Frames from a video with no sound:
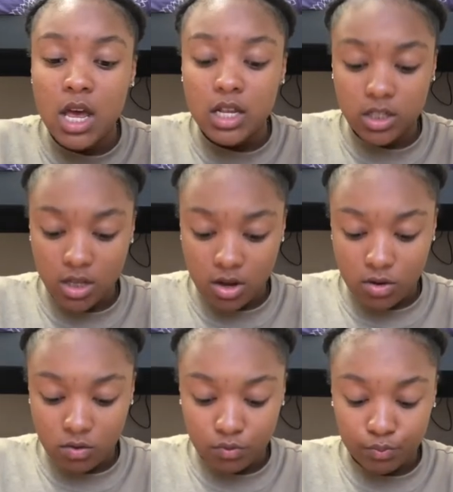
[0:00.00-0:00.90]

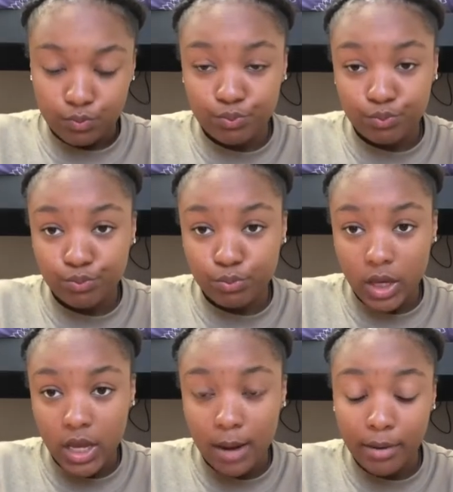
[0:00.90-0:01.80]
So
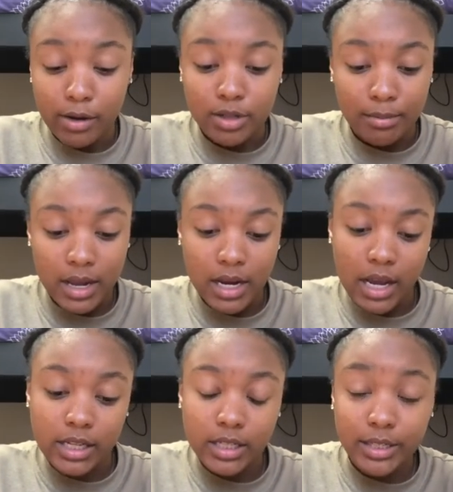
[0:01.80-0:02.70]
yeah, bring you some
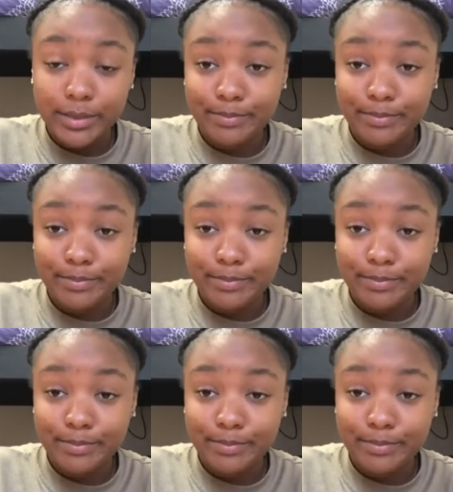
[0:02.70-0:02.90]
band-aids.